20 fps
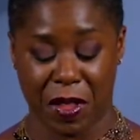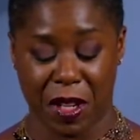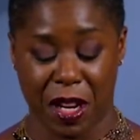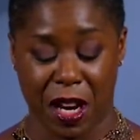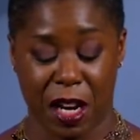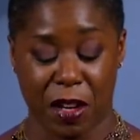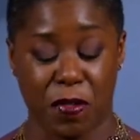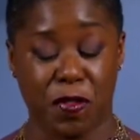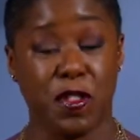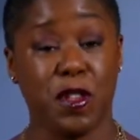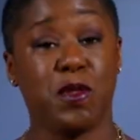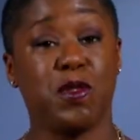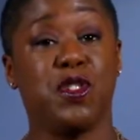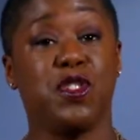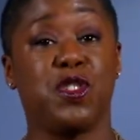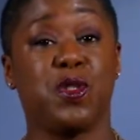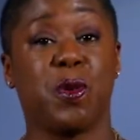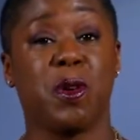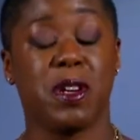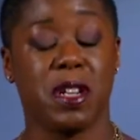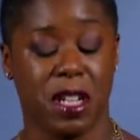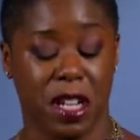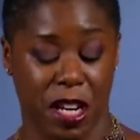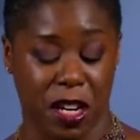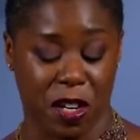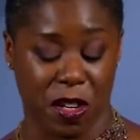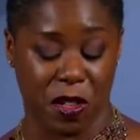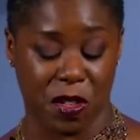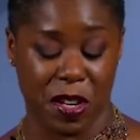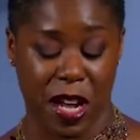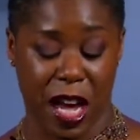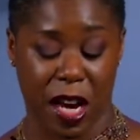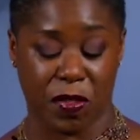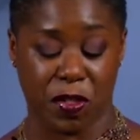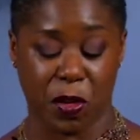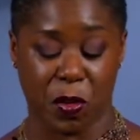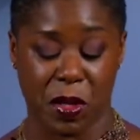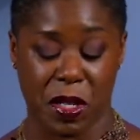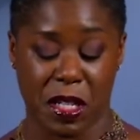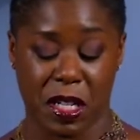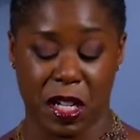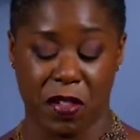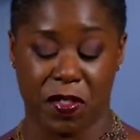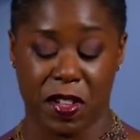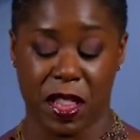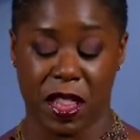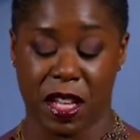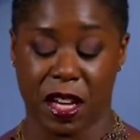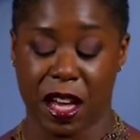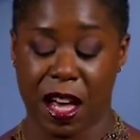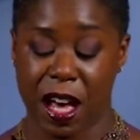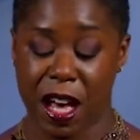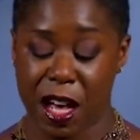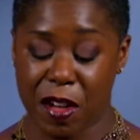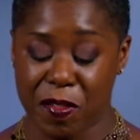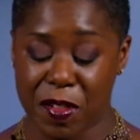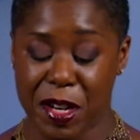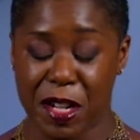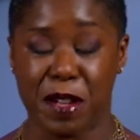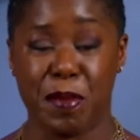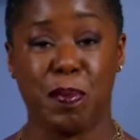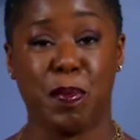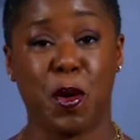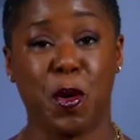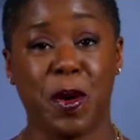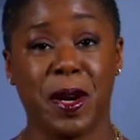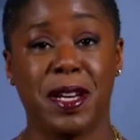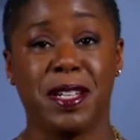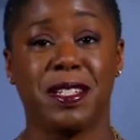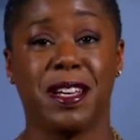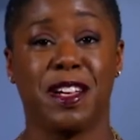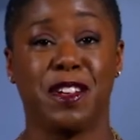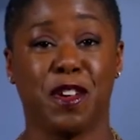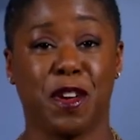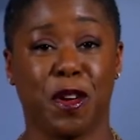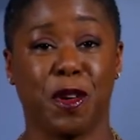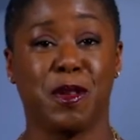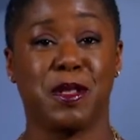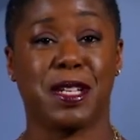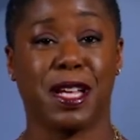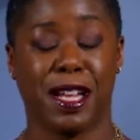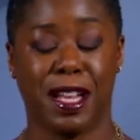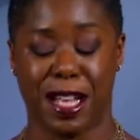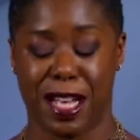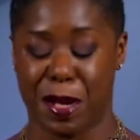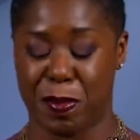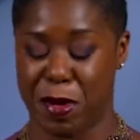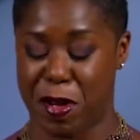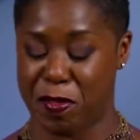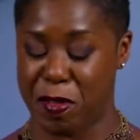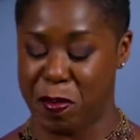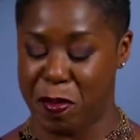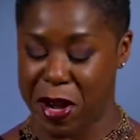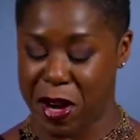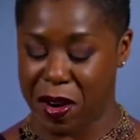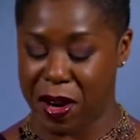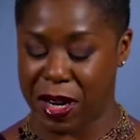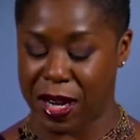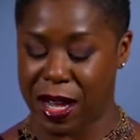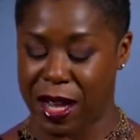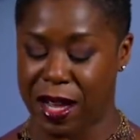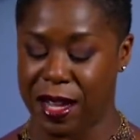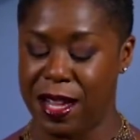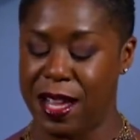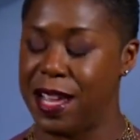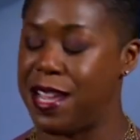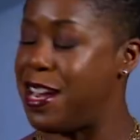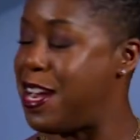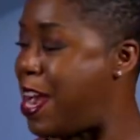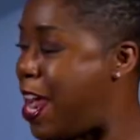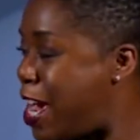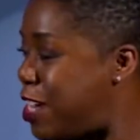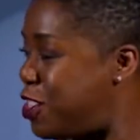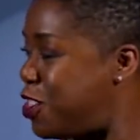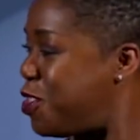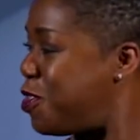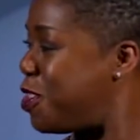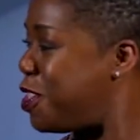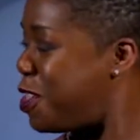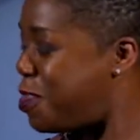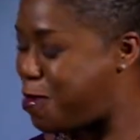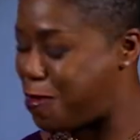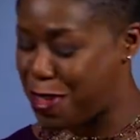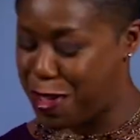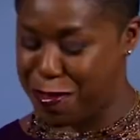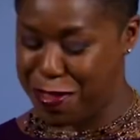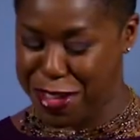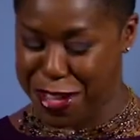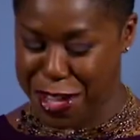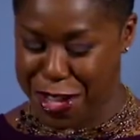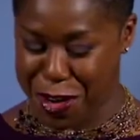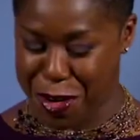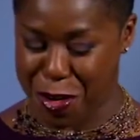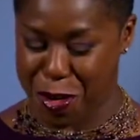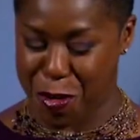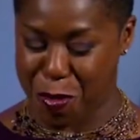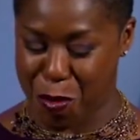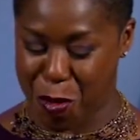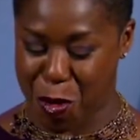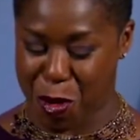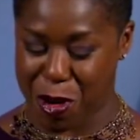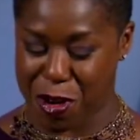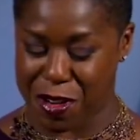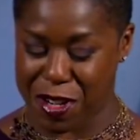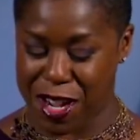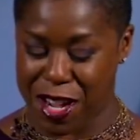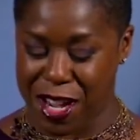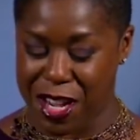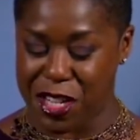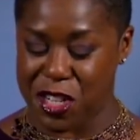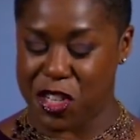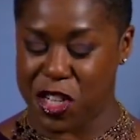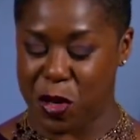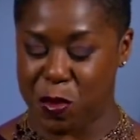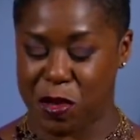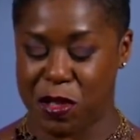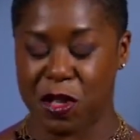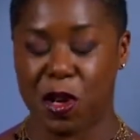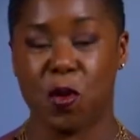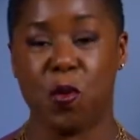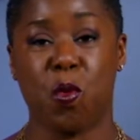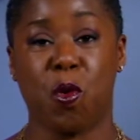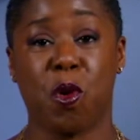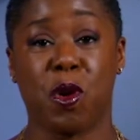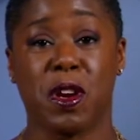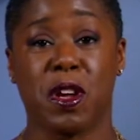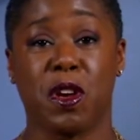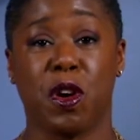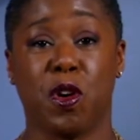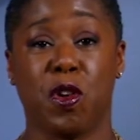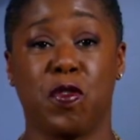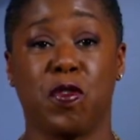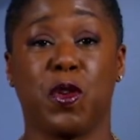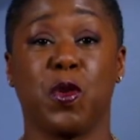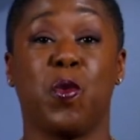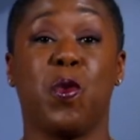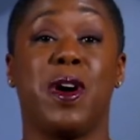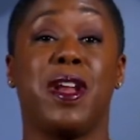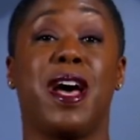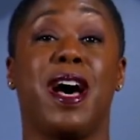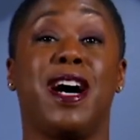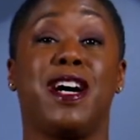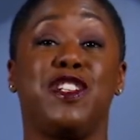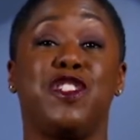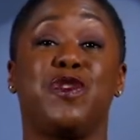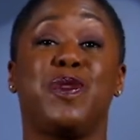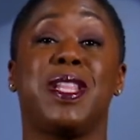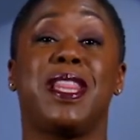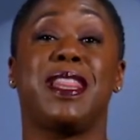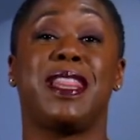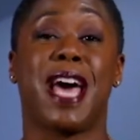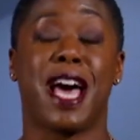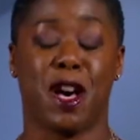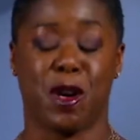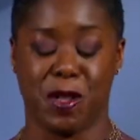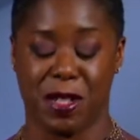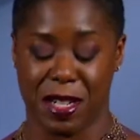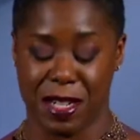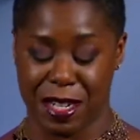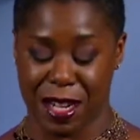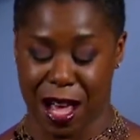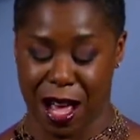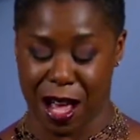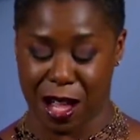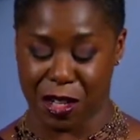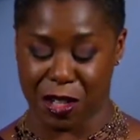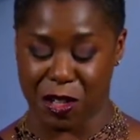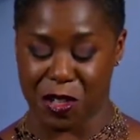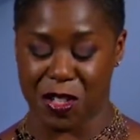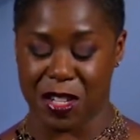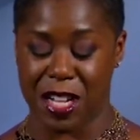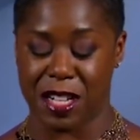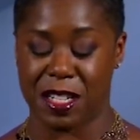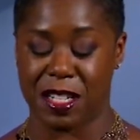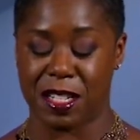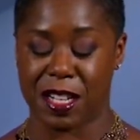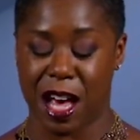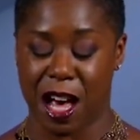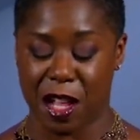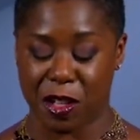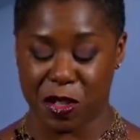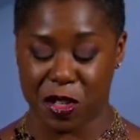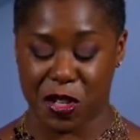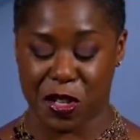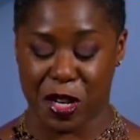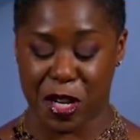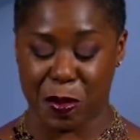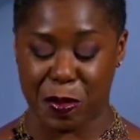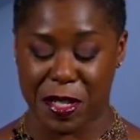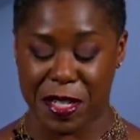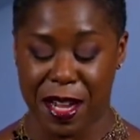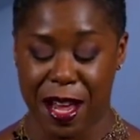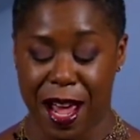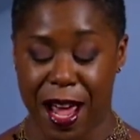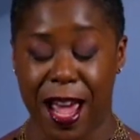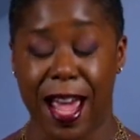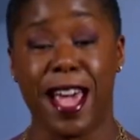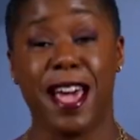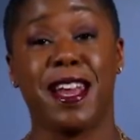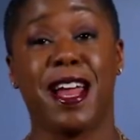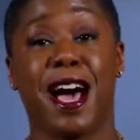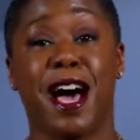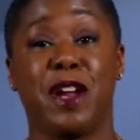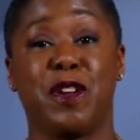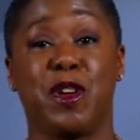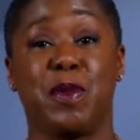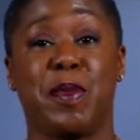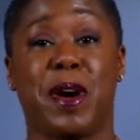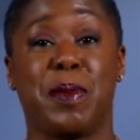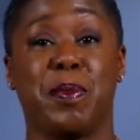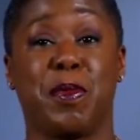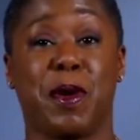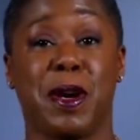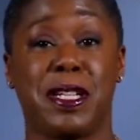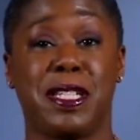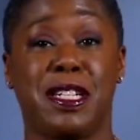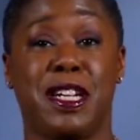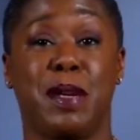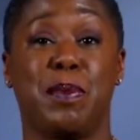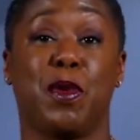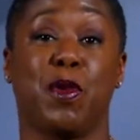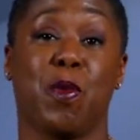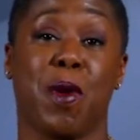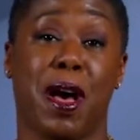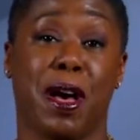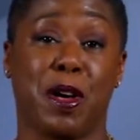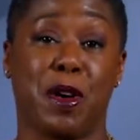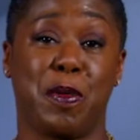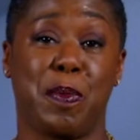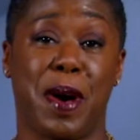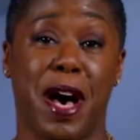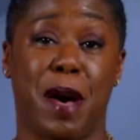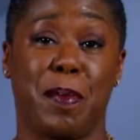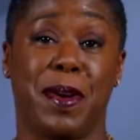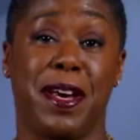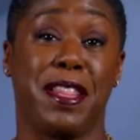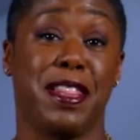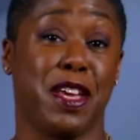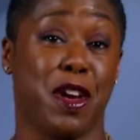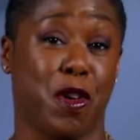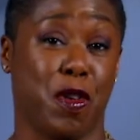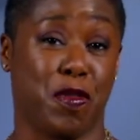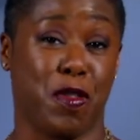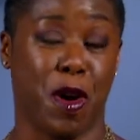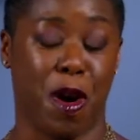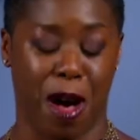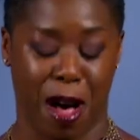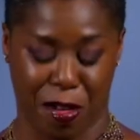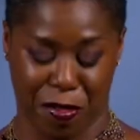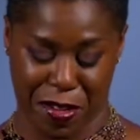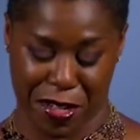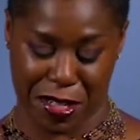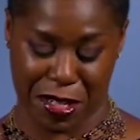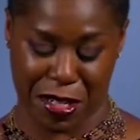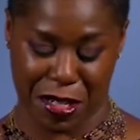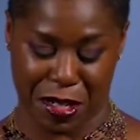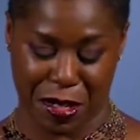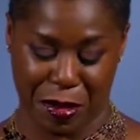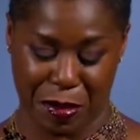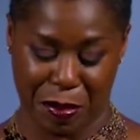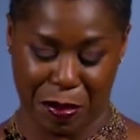A few short years after receiving the coveted Boys and Girls Club of America National Youth of the Year Award, she was awarded over $100,000 in scholarships and honored by President Barack Obama in the Oval Office.